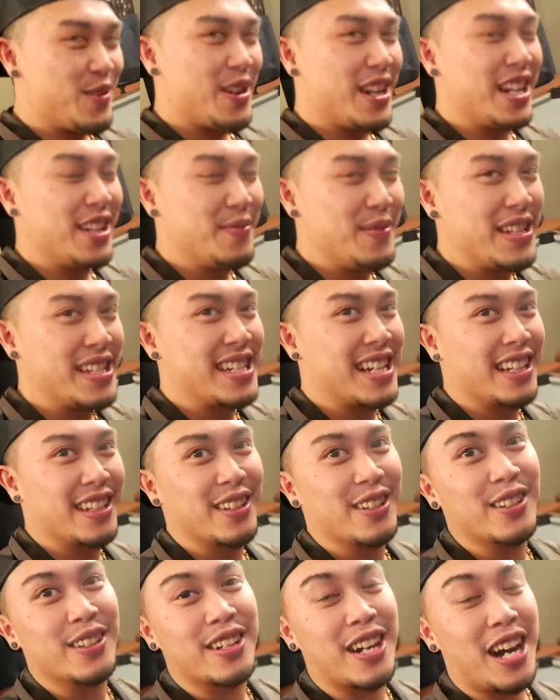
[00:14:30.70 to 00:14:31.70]
If you wanna be
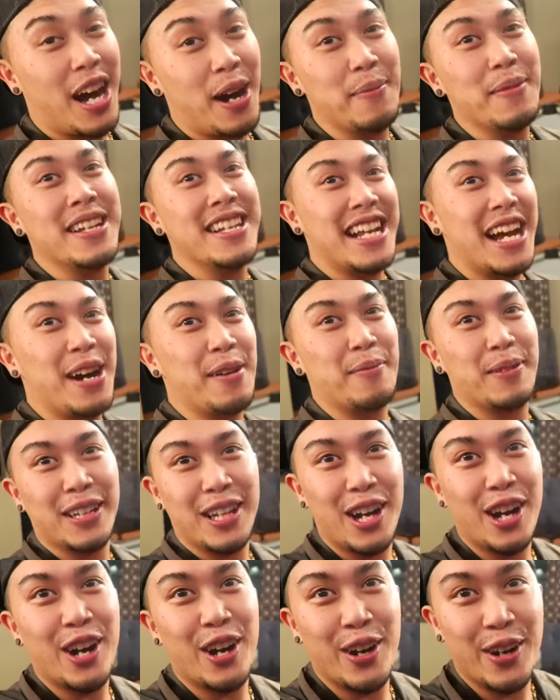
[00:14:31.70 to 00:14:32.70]
technical, comment down
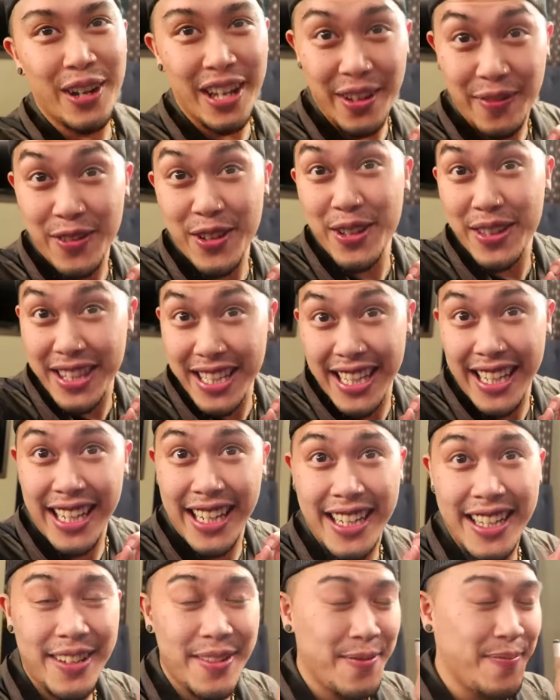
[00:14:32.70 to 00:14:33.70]
below if you
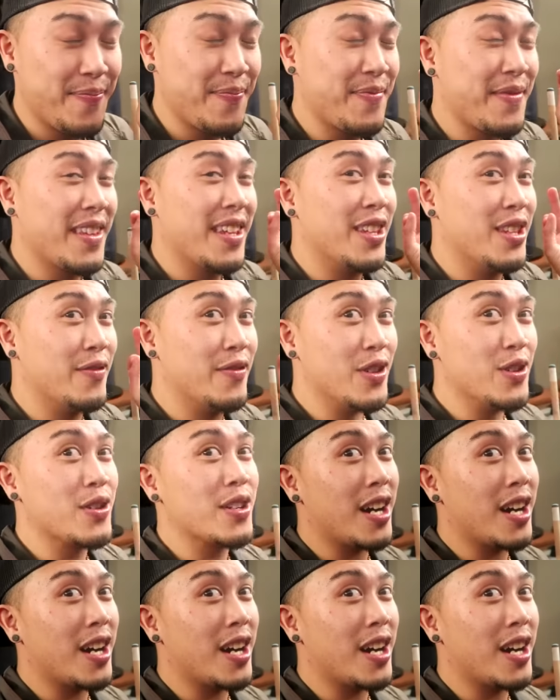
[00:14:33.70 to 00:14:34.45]
think. All right.